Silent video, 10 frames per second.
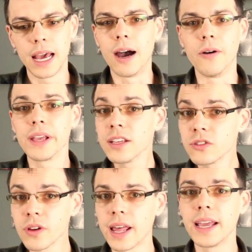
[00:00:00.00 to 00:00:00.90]
Now,
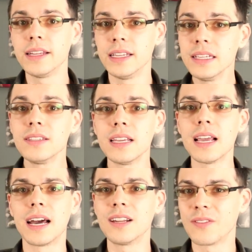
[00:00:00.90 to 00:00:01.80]
yesterday,
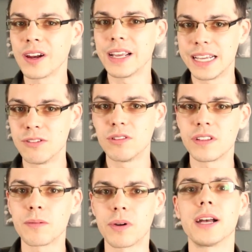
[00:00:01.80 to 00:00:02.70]
DC had a very
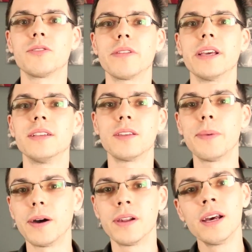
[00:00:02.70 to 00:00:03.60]
interesting press release
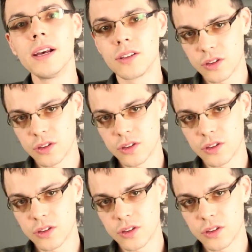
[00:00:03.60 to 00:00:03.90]
about